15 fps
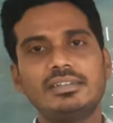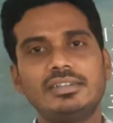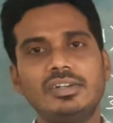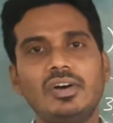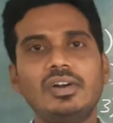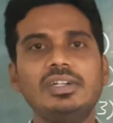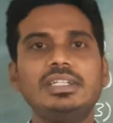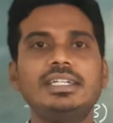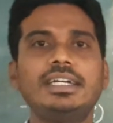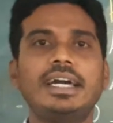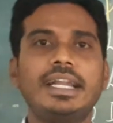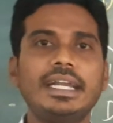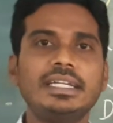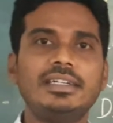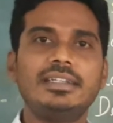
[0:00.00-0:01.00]
not
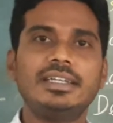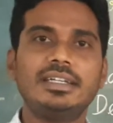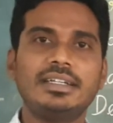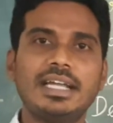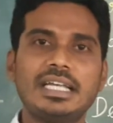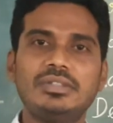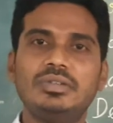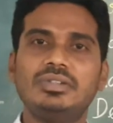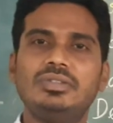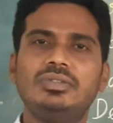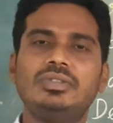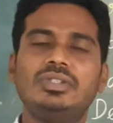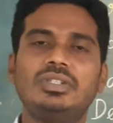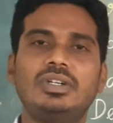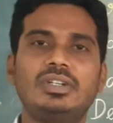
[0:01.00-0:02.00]
correct their classwork
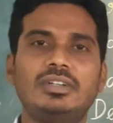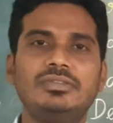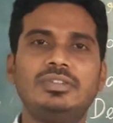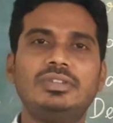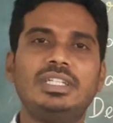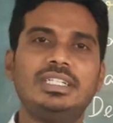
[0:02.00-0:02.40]
note or rough note.